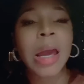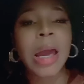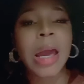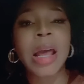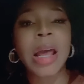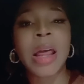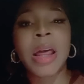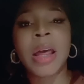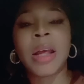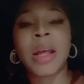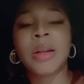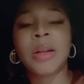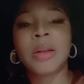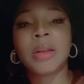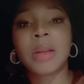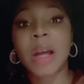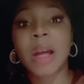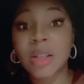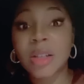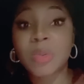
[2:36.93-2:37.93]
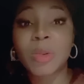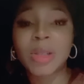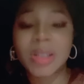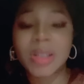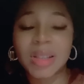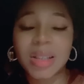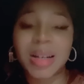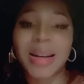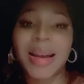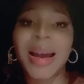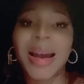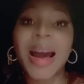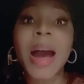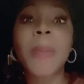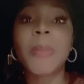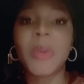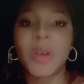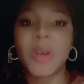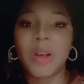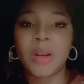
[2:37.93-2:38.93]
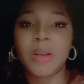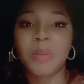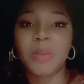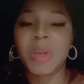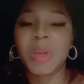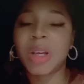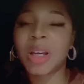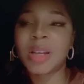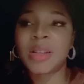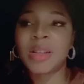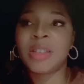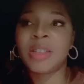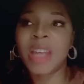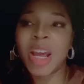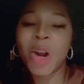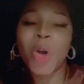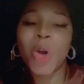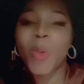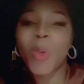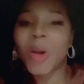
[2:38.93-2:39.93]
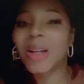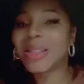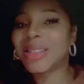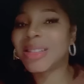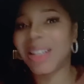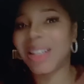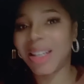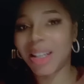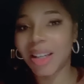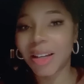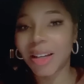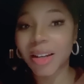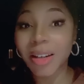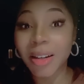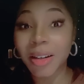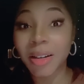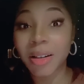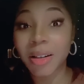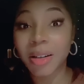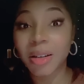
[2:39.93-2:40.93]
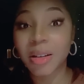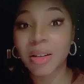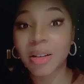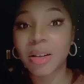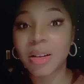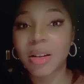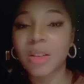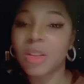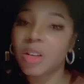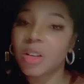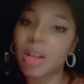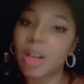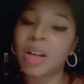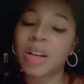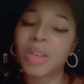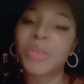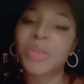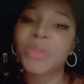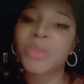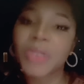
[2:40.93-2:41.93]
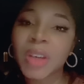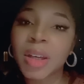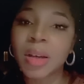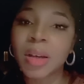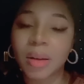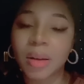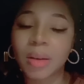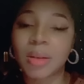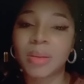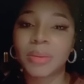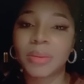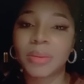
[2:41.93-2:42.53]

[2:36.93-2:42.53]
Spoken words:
And that's what's going to happen. Because they don't want to hear, they're going to feel.